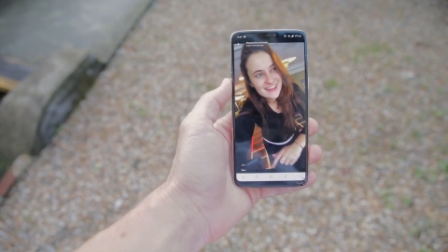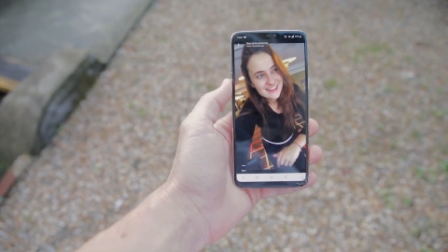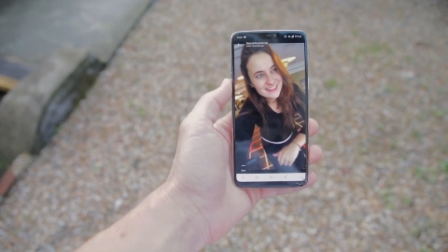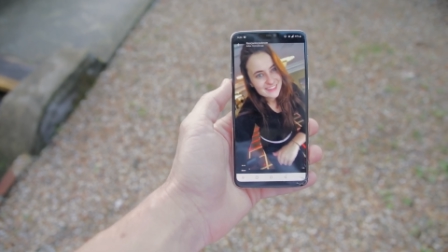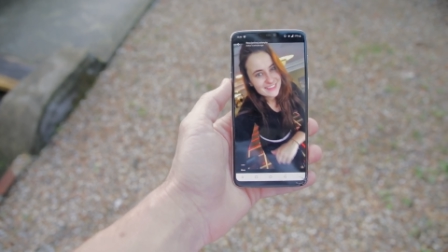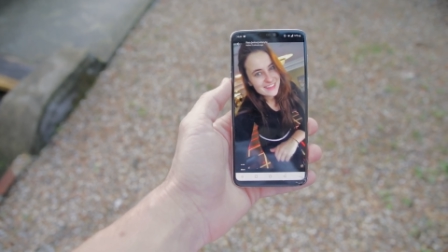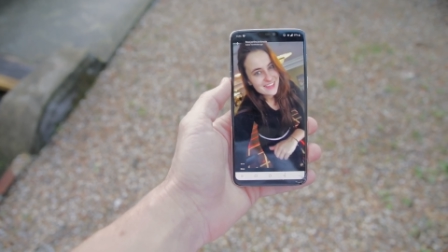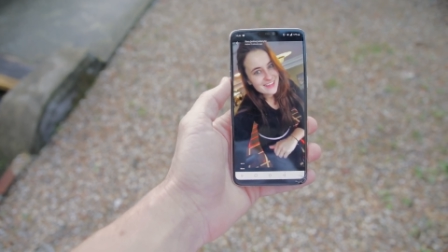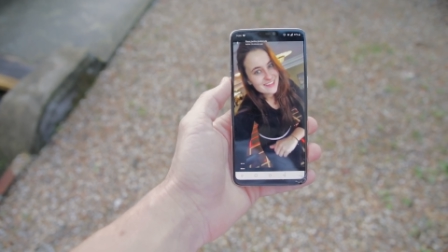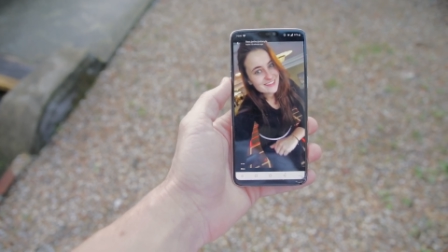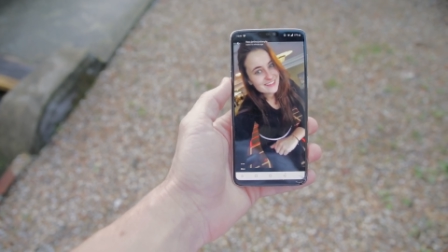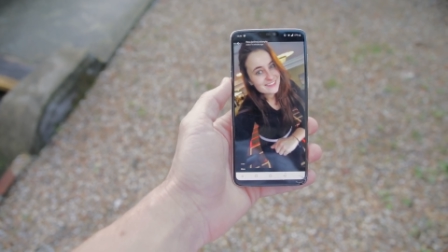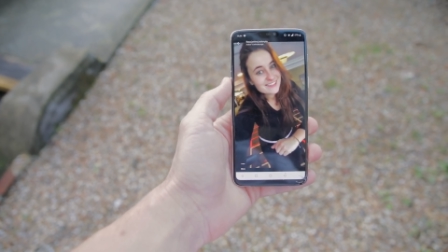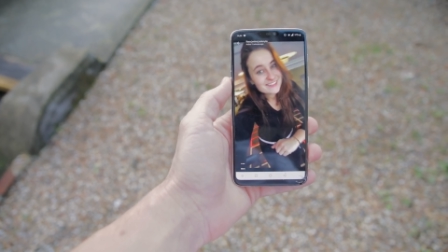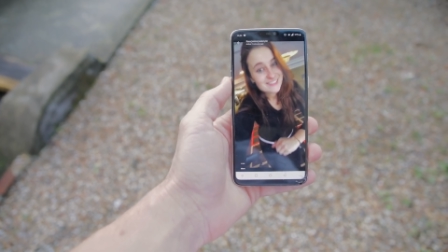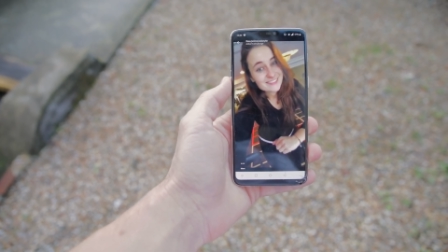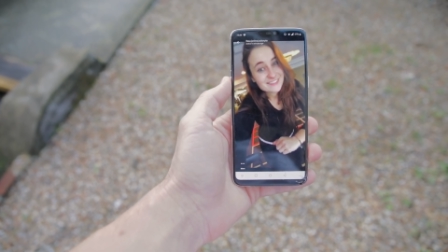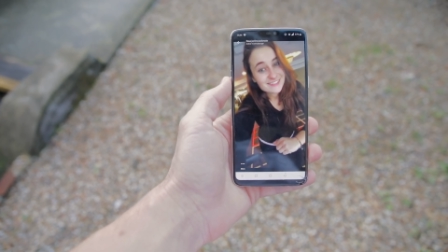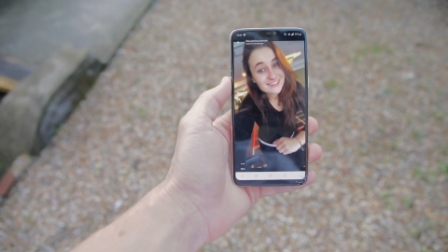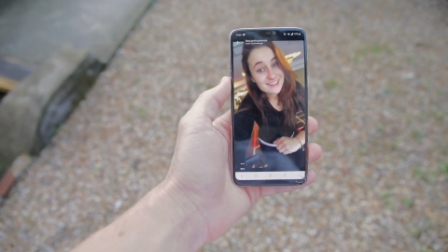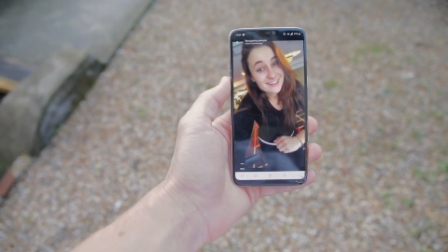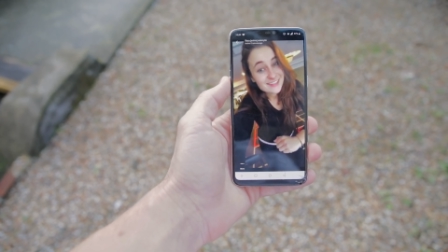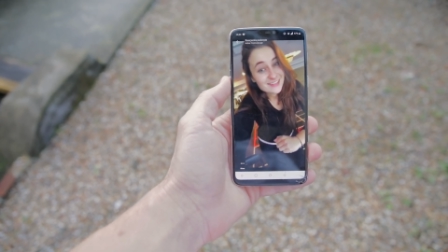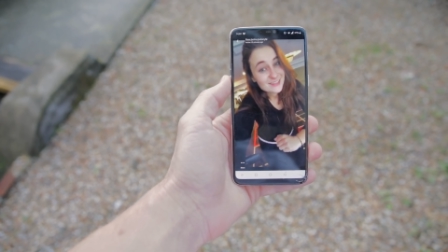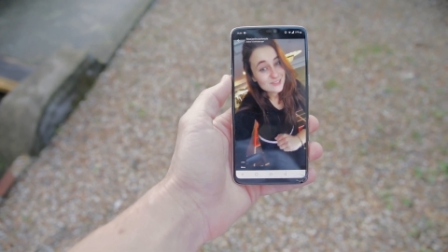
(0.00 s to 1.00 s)
And that's
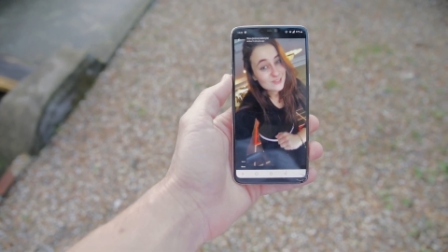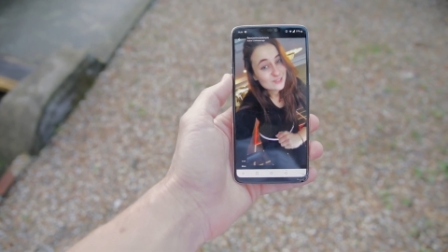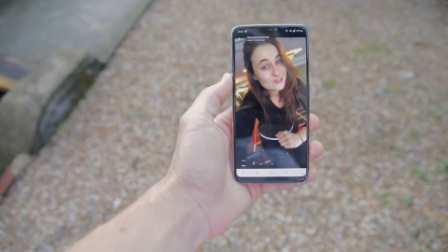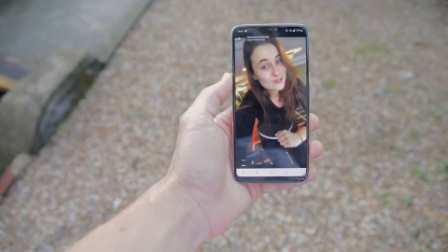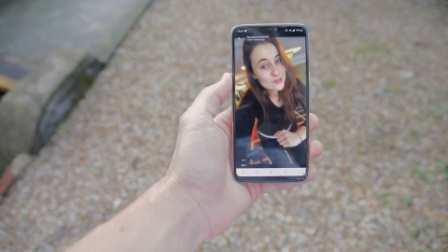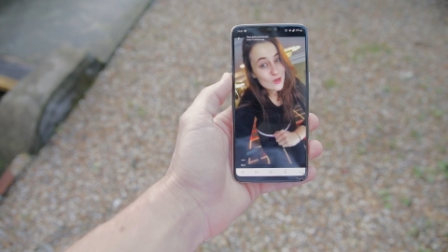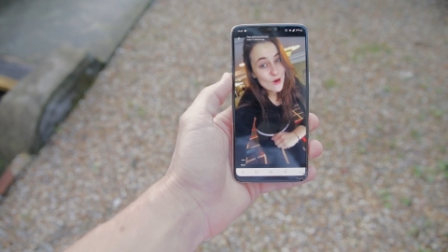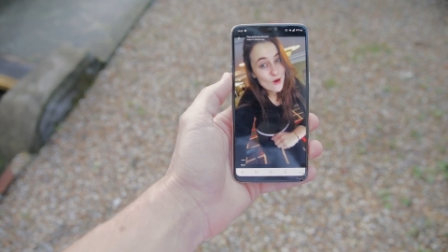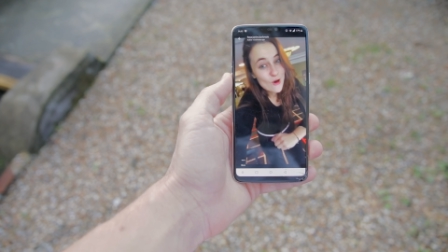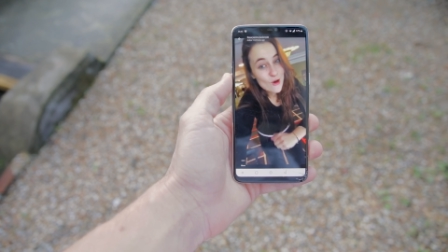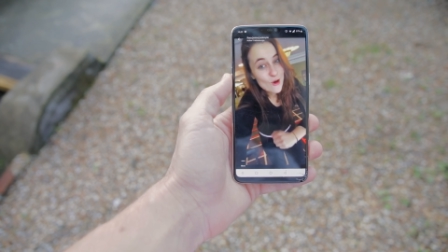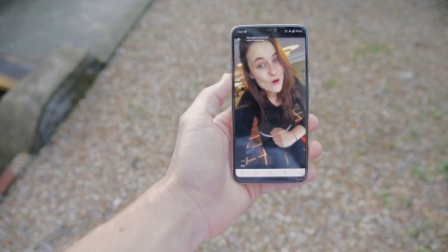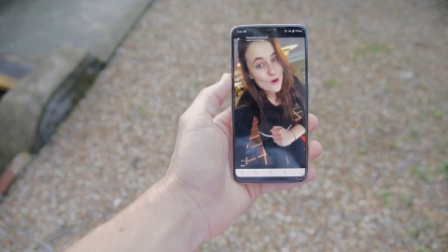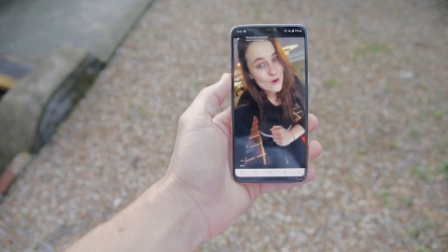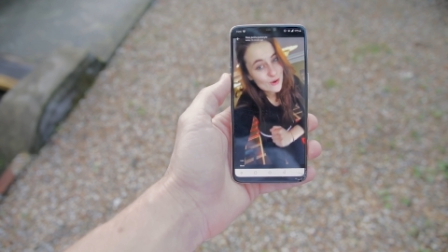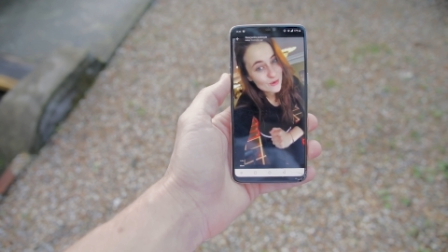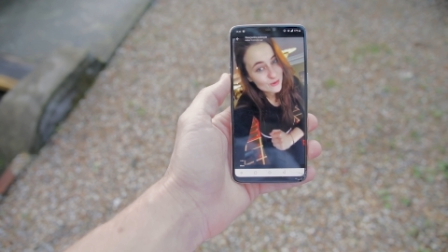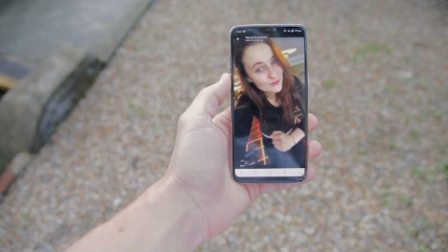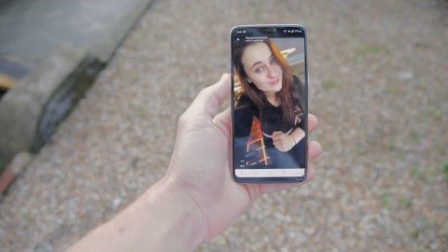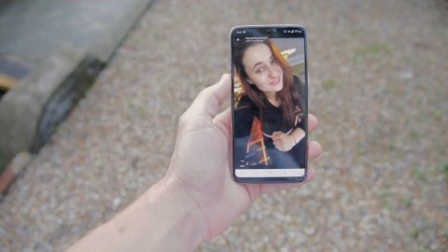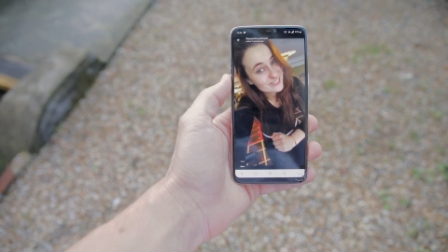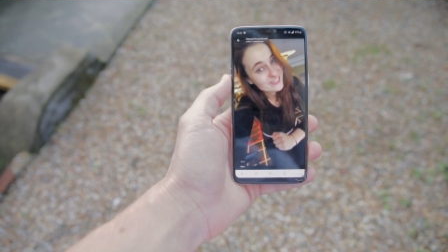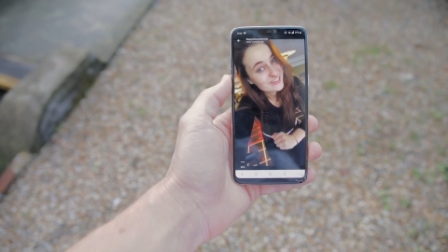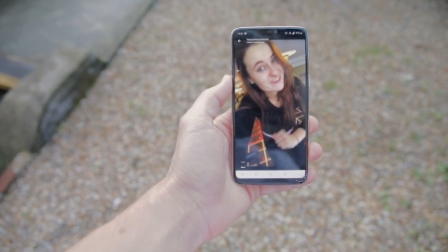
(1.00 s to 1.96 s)
so